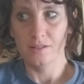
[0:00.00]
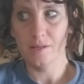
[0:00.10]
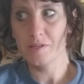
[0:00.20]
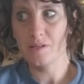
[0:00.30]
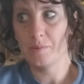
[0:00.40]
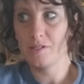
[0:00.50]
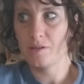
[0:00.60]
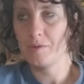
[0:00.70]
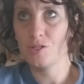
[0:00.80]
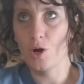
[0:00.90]

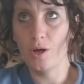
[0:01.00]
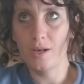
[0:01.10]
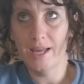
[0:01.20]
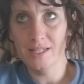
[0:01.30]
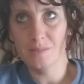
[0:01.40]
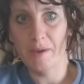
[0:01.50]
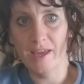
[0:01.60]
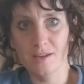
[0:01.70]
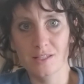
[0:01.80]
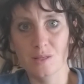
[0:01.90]

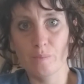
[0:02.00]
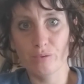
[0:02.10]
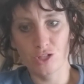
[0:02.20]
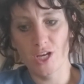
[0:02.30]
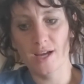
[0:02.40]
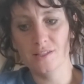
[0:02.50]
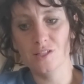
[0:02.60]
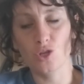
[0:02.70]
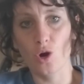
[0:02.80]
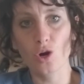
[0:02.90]

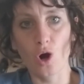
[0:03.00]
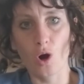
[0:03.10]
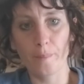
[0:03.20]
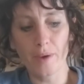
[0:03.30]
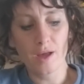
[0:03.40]
www.lacemakersproject.com.